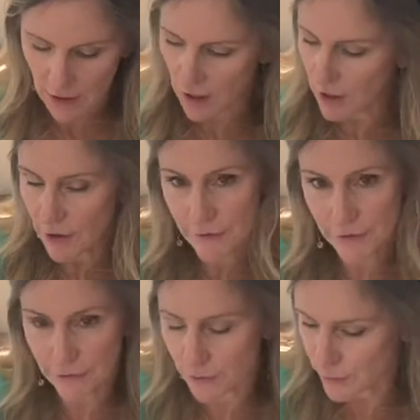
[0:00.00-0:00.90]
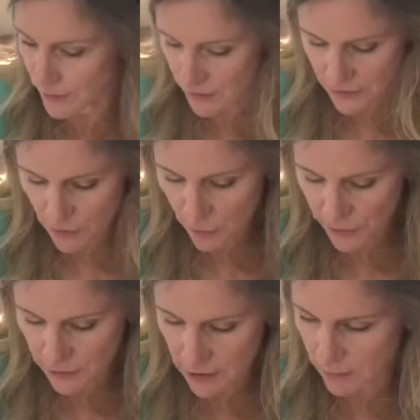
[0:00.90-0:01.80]
of the fluid is
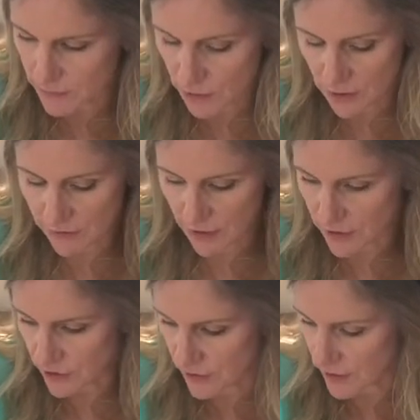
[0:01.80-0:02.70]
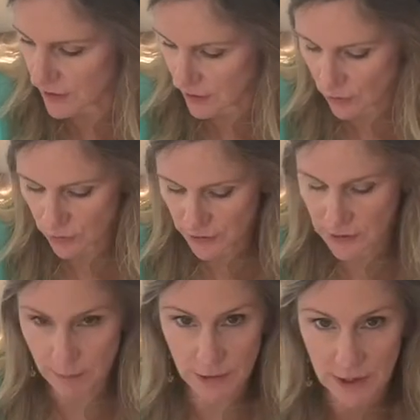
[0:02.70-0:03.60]
holding them sort of underneath and holding
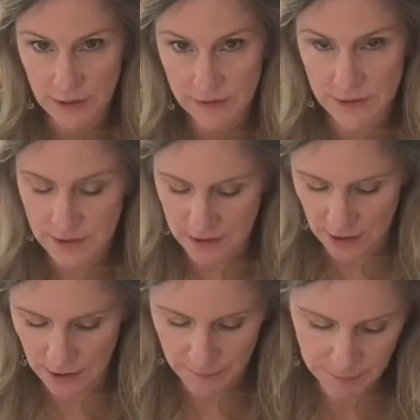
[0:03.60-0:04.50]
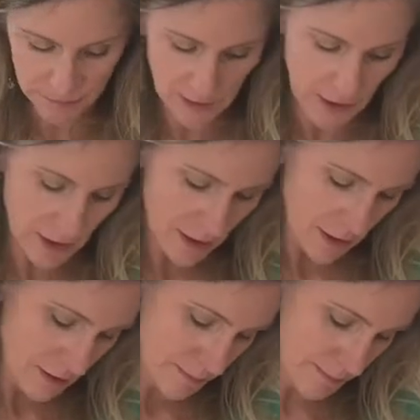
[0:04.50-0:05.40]
them kind of still.
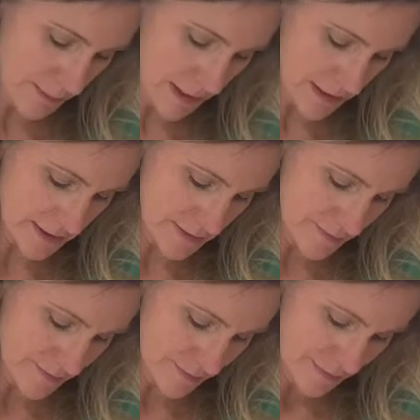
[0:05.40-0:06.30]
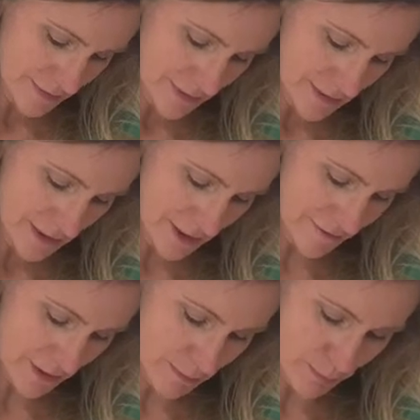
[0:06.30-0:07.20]
But if
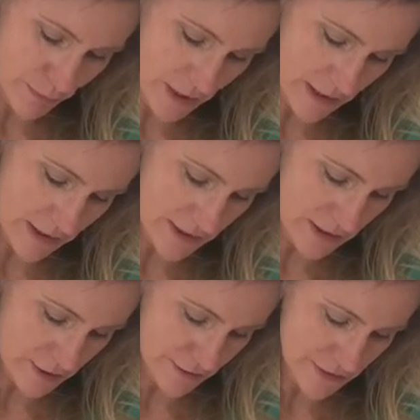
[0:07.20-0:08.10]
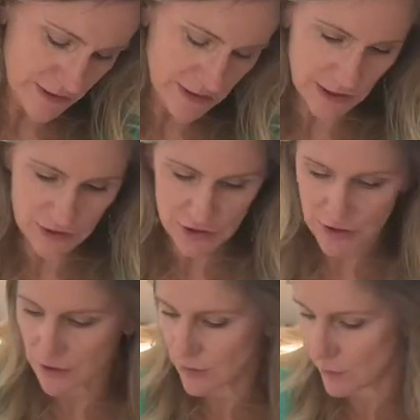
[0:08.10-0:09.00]
I break this surface
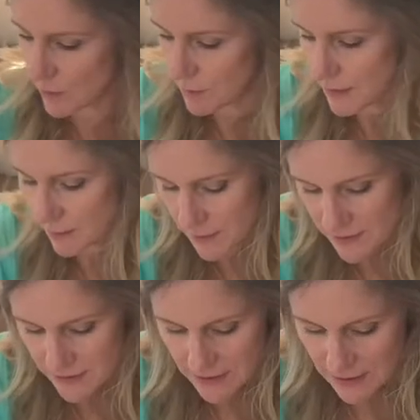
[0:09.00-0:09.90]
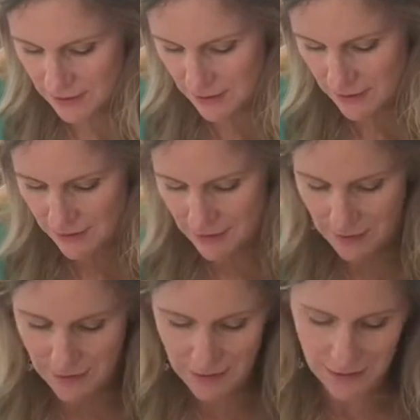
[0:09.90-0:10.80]
tension, we'll be able to see
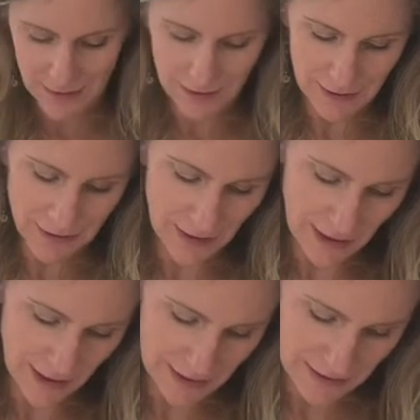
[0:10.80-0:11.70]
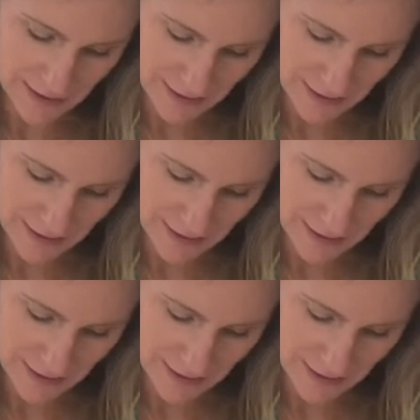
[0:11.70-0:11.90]
that